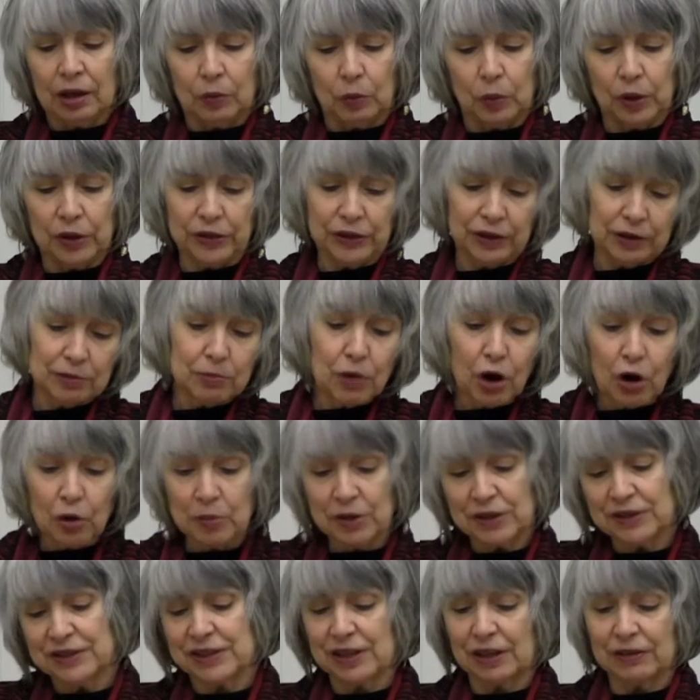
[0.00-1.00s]
Within
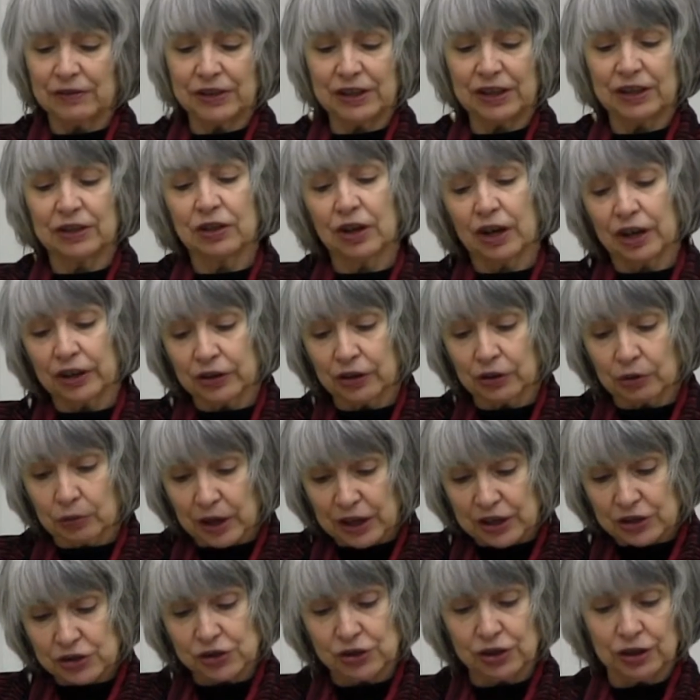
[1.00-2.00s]
moments of the
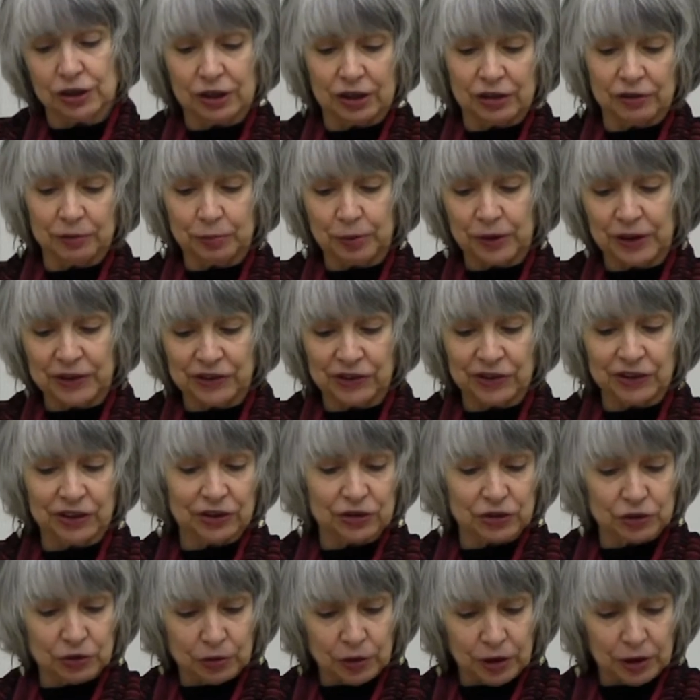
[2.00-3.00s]
inauguration of
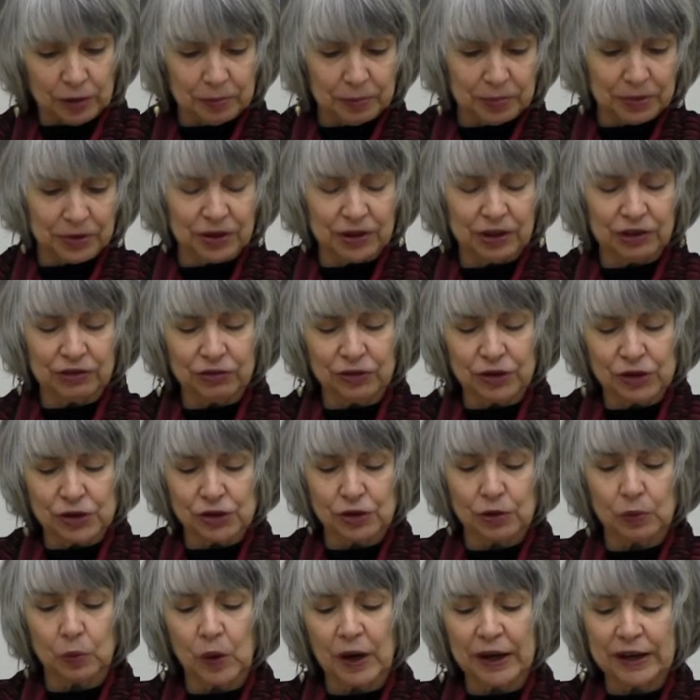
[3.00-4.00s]
President Trump, the
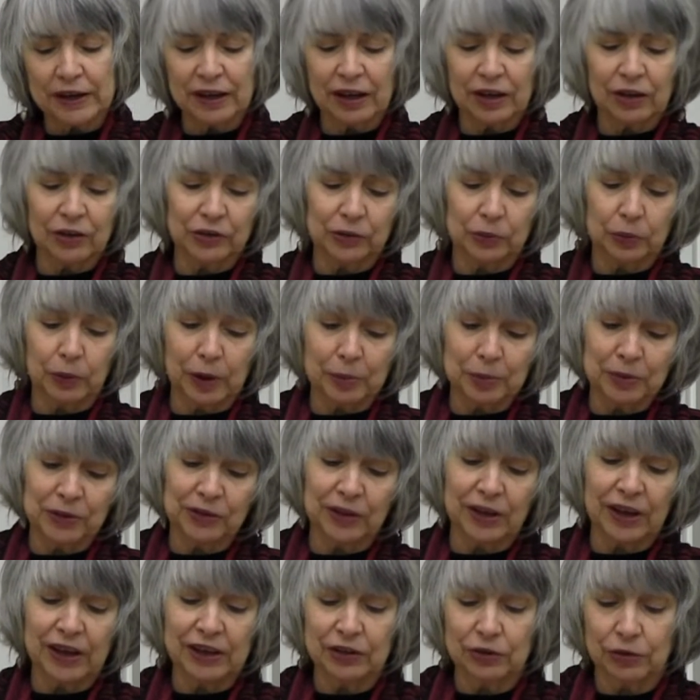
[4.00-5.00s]
official White House
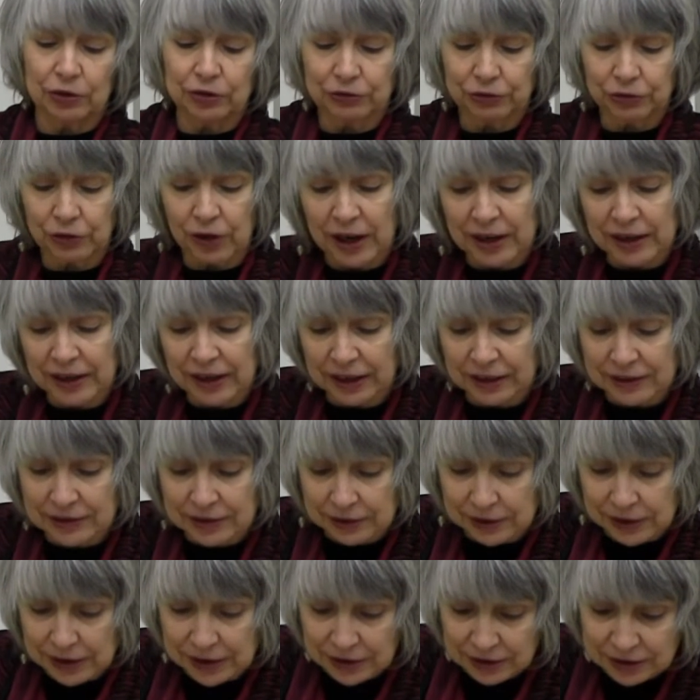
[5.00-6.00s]
website on Friday
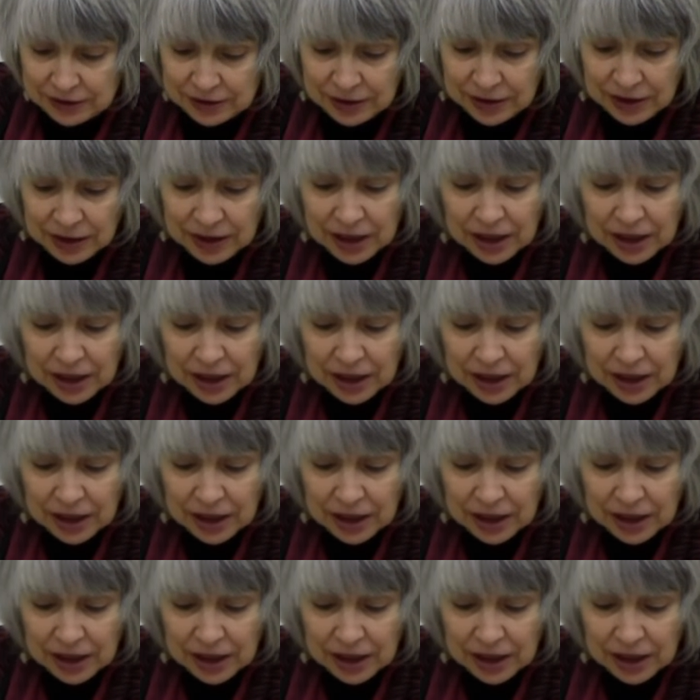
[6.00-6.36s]
deleted